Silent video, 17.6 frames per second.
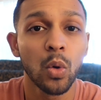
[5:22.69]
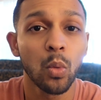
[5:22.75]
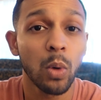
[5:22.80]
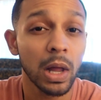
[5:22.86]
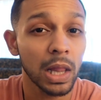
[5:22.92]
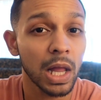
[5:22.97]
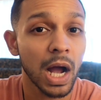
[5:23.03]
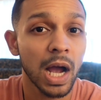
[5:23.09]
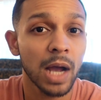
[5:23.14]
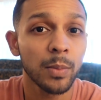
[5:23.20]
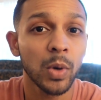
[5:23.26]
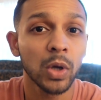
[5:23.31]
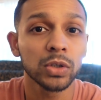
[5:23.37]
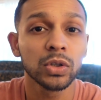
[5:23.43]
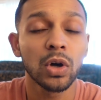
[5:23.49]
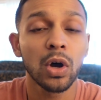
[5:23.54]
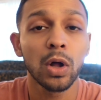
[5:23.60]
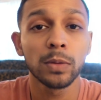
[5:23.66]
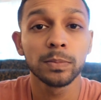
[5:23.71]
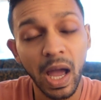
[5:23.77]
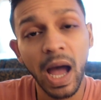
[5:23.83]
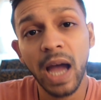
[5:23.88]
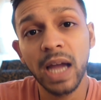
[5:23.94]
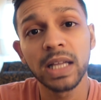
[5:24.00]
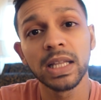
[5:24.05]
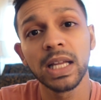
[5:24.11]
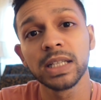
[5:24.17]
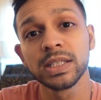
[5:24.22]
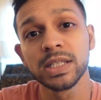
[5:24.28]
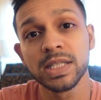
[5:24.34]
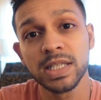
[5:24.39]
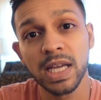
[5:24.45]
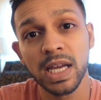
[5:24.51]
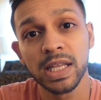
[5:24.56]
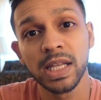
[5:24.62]
while I am on call I elect to
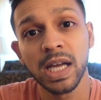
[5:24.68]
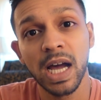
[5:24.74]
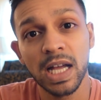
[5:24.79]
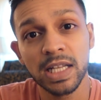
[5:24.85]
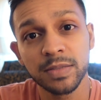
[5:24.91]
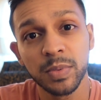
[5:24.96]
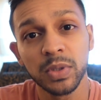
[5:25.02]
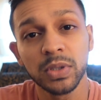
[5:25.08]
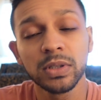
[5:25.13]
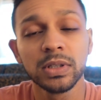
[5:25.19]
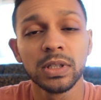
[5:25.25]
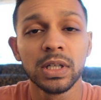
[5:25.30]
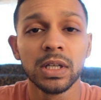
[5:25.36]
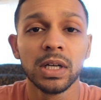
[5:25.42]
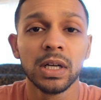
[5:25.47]
stay in the hospital